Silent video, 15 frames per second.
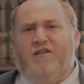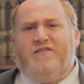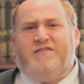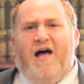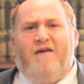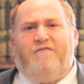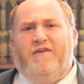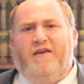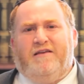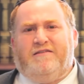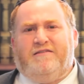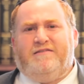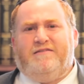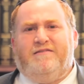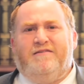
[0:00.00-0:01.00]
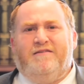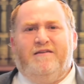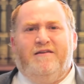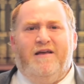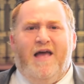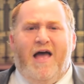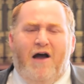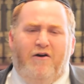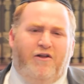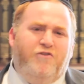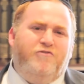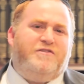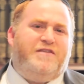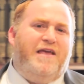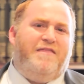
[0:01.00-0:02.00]
is obvious. How could
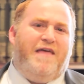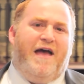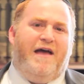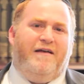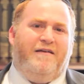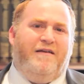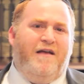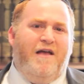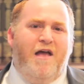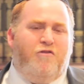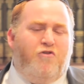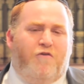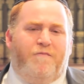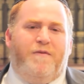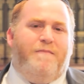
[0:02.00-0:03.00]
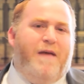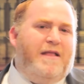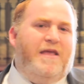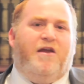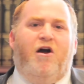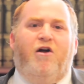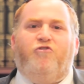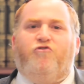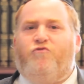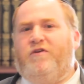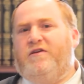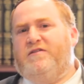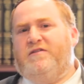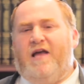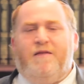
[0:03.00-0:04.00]
you say that? There have been many
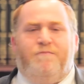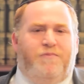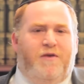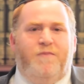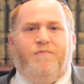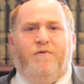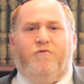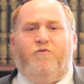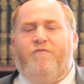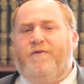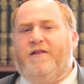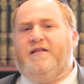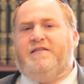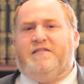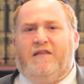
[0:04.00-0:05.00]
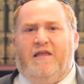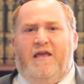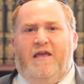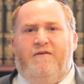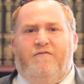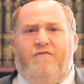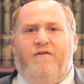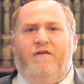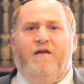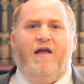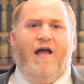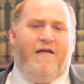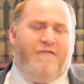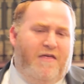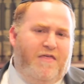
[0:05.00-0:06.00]
countries and people who have been enslaved
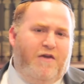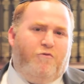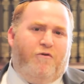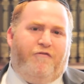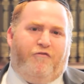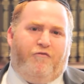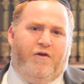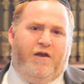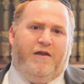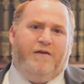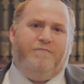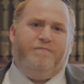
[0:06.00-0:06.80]
and then they were free.